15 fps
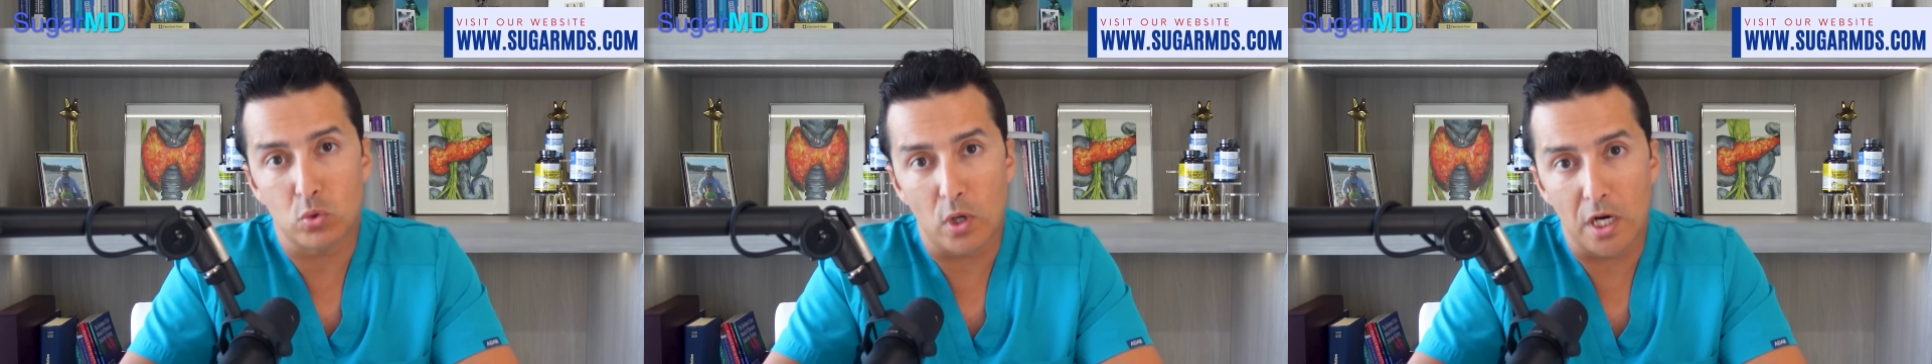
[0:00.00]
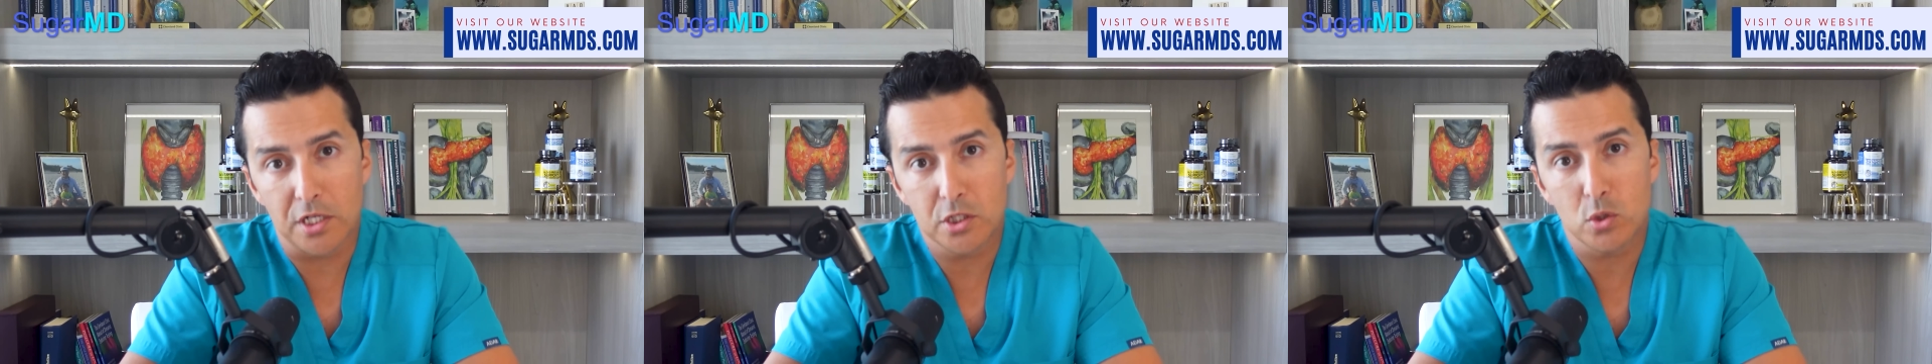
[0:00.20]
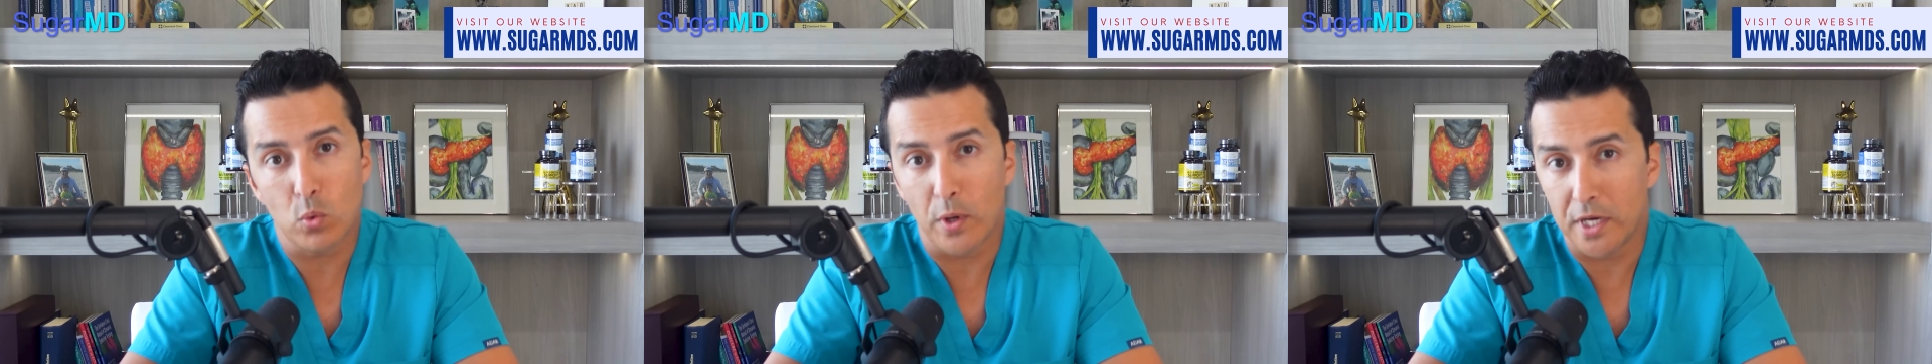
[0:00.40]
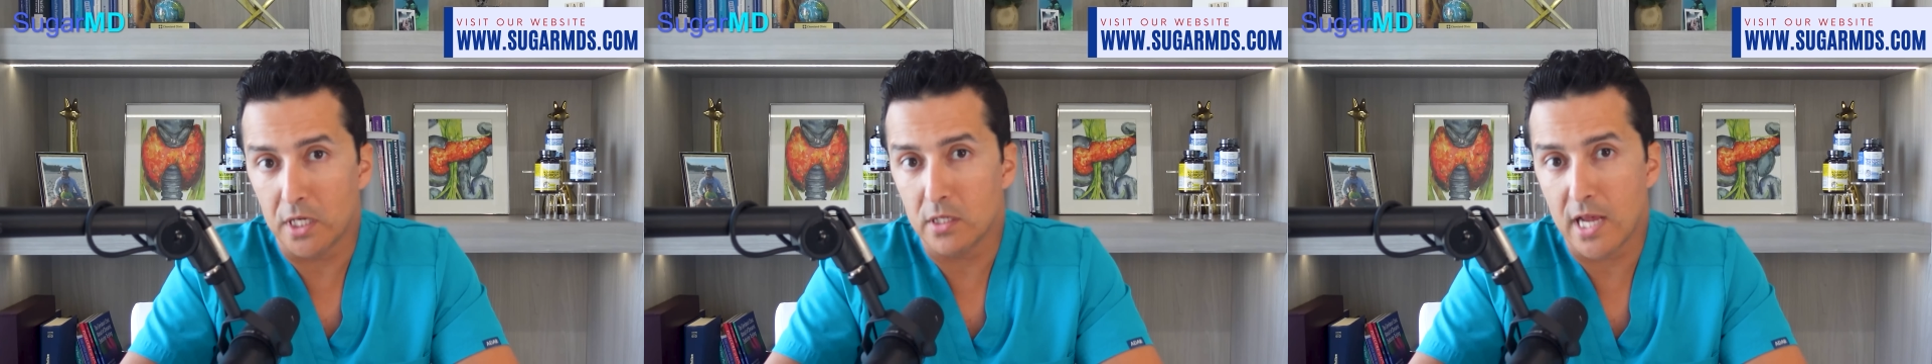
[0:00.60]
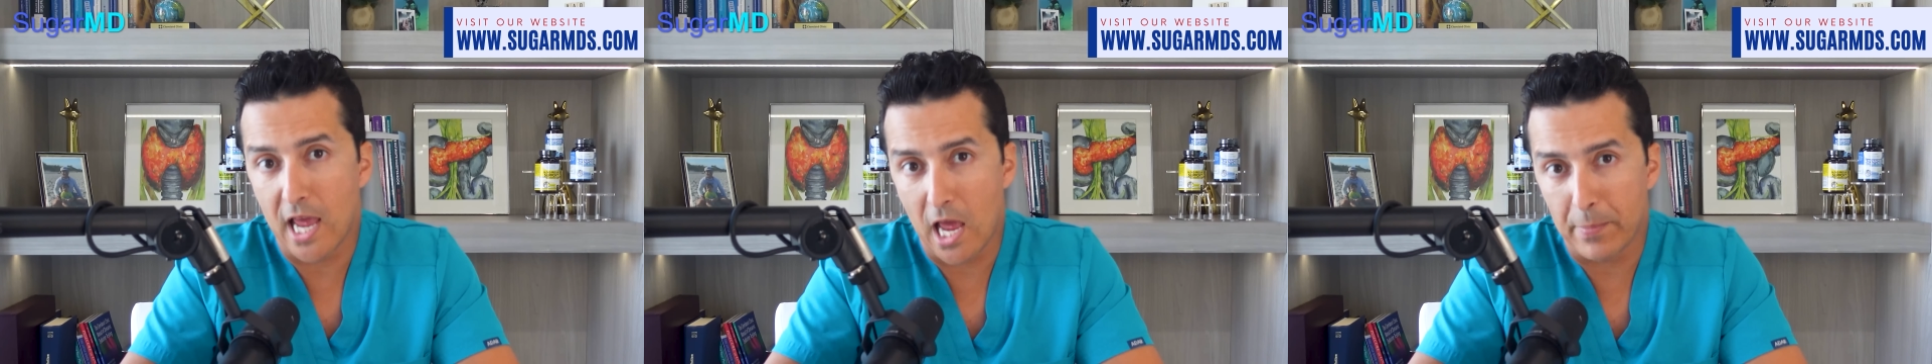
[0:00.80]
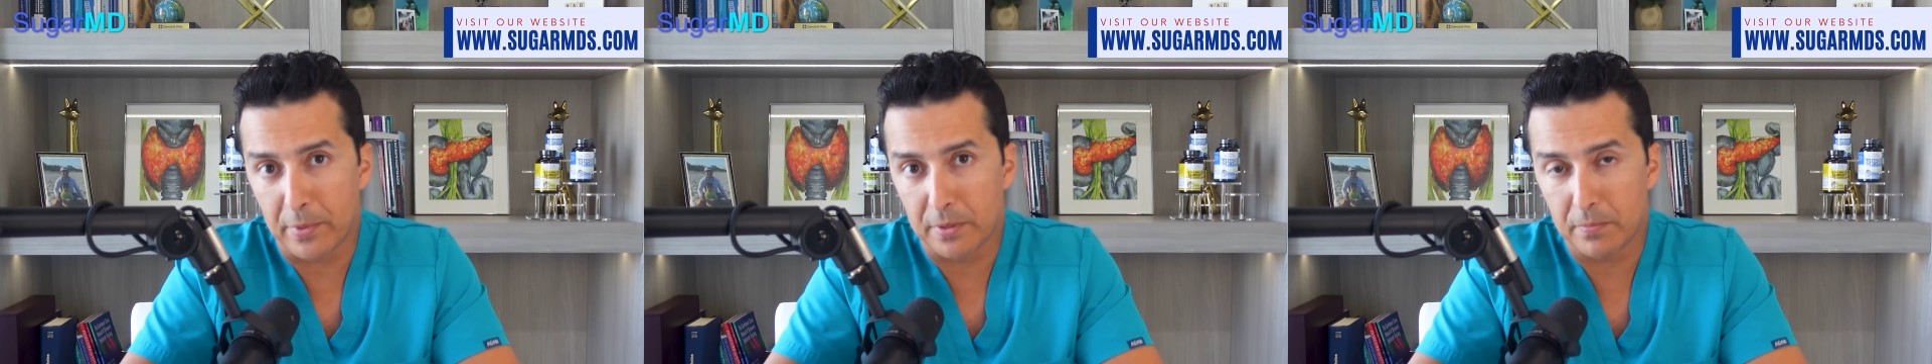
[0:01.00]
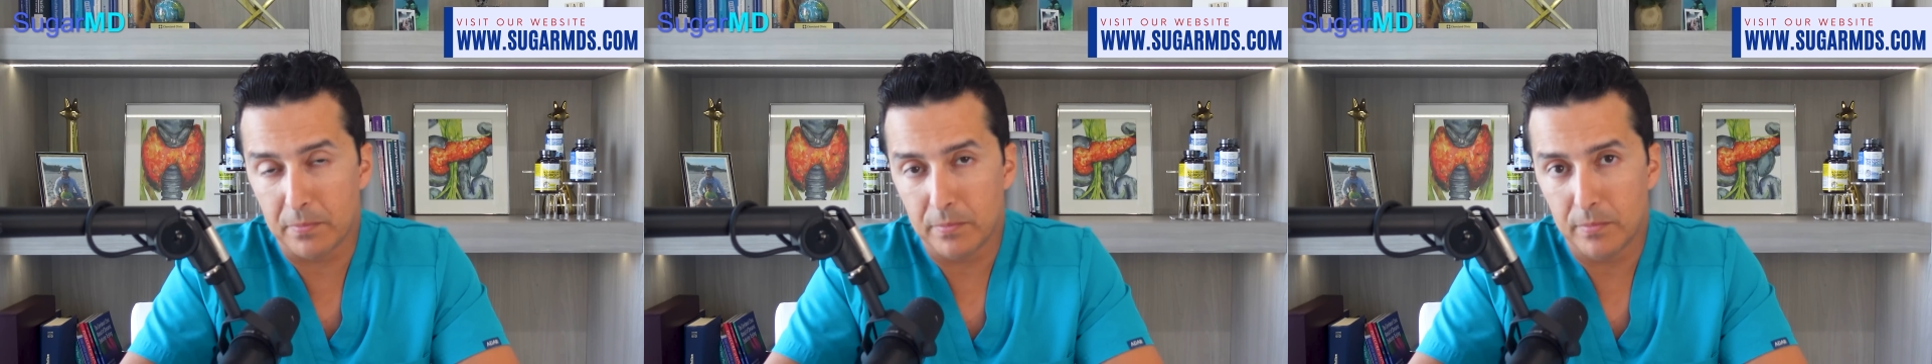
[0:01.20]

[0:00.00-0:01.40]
rush waiting to happen.